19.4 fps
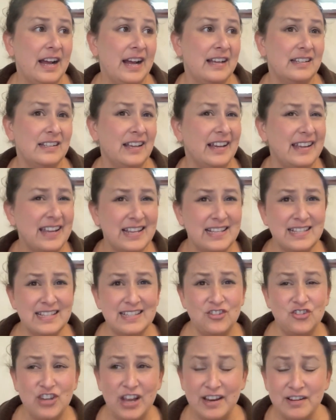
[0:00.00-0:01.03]
and I guess
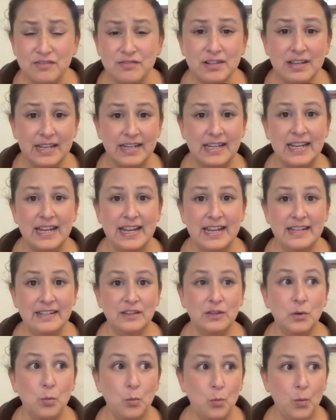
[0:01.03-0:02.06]
generally in
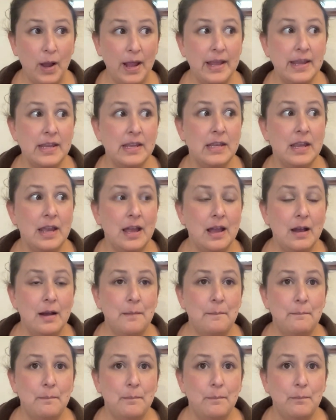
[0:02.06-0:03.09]
the way
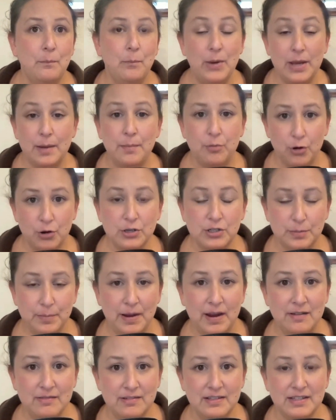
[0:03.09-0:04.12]
we approach
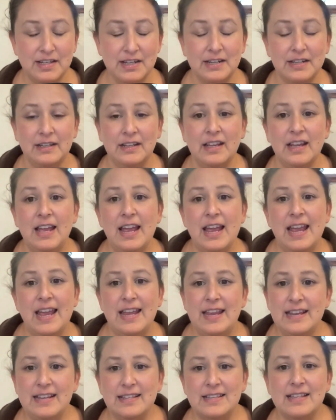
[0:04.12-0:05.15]
parenting,
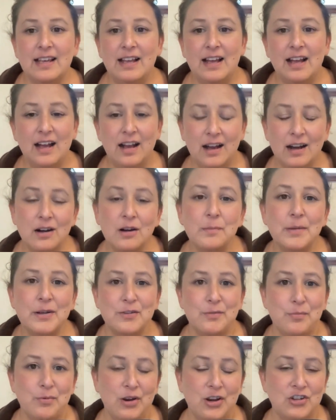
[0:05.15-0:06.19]
is how
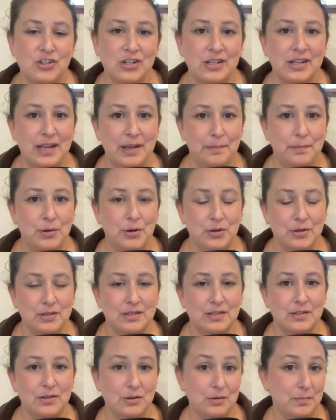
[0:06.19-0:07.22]
much pressure it
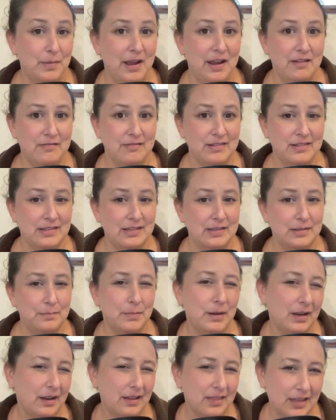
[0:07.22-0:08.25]
puts on parents,
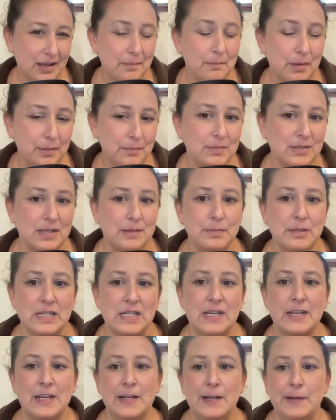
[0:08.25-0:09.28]
but I think mums in
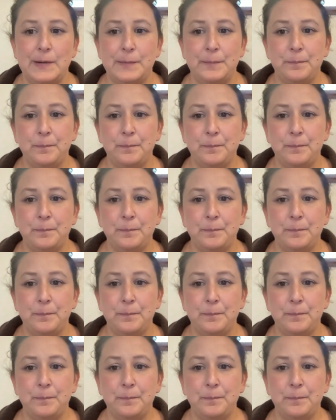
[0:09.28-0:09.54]
particular.